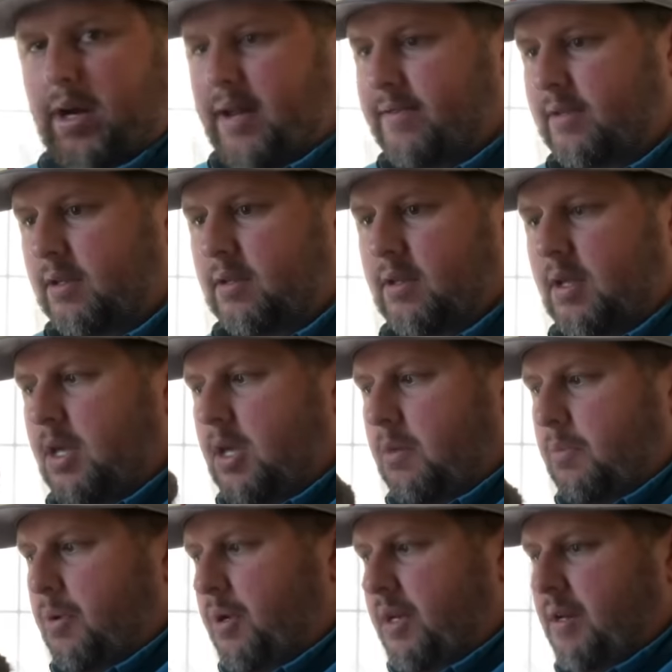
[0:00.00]
gonna have to
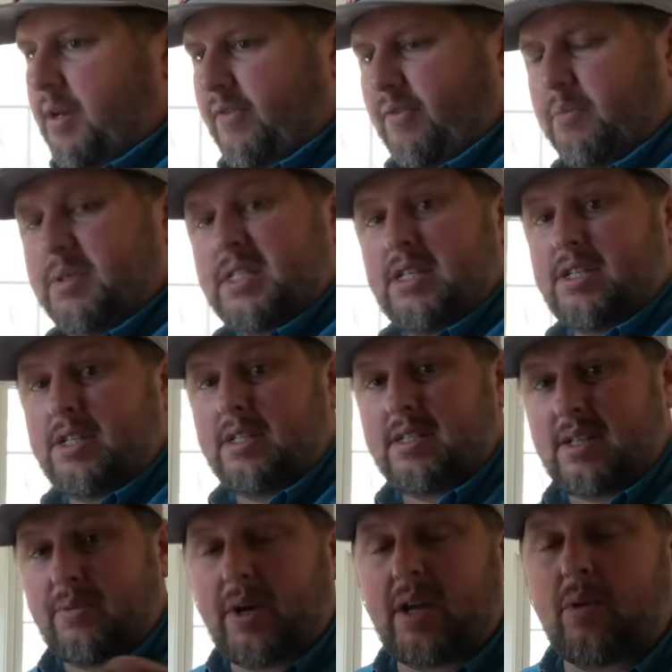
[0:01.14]
put it in different positions.
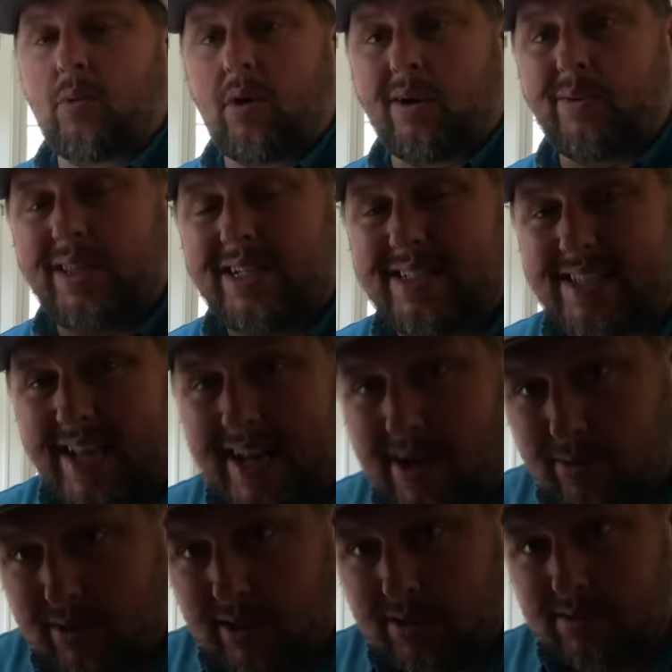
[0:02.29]
Then we gotta work with inside out
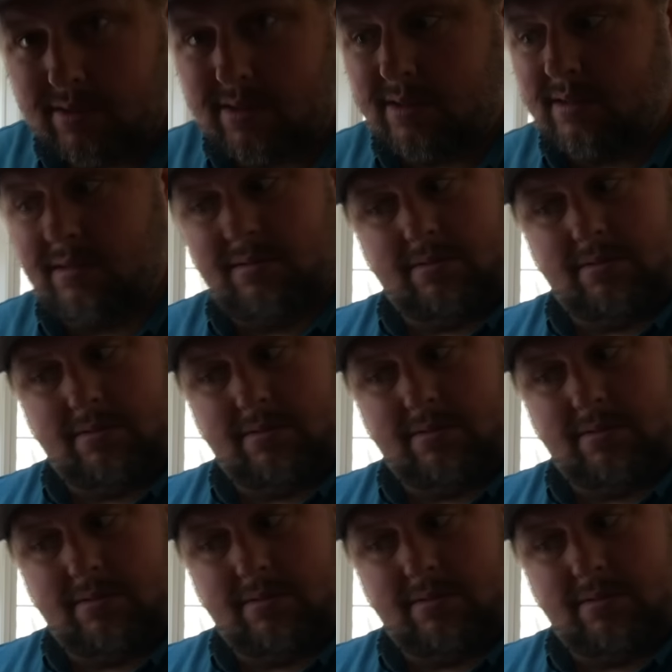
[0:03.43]
clothes.